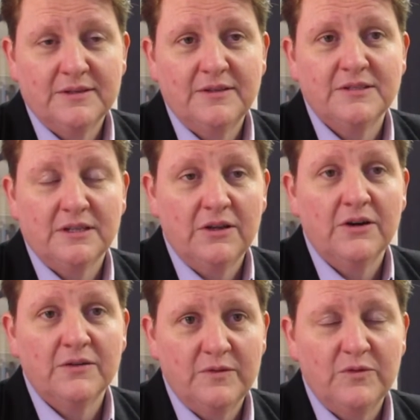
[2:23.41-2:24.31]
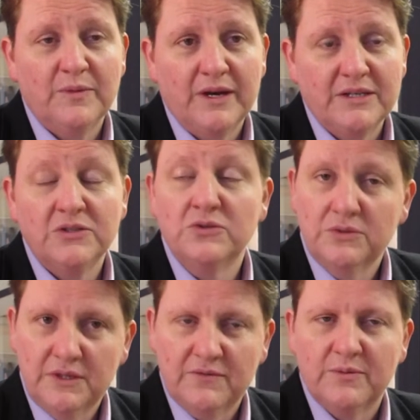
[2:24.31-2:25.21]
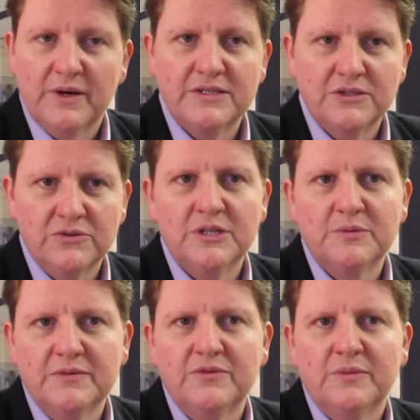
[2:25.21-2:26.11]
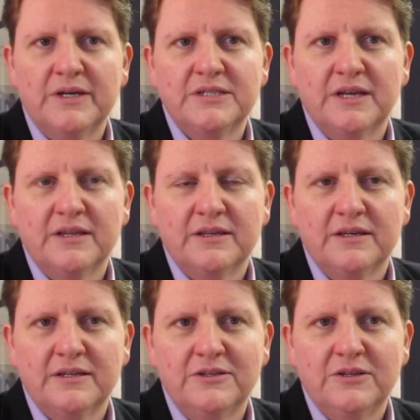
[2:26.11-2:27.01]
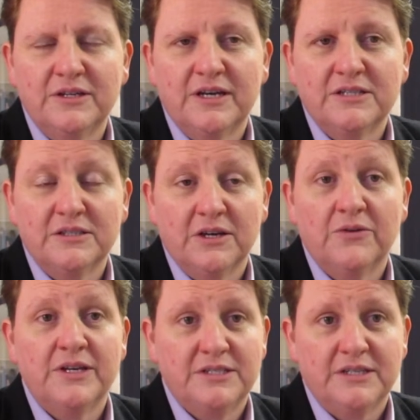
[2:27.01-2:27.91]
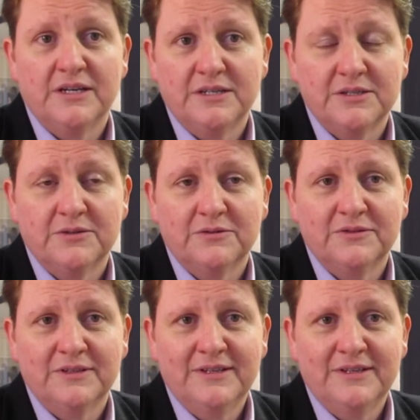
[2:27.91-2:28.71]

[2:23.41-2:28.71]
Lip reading: I think there's a lot of information, good information, credible information out there that you can actually go and educate yourself.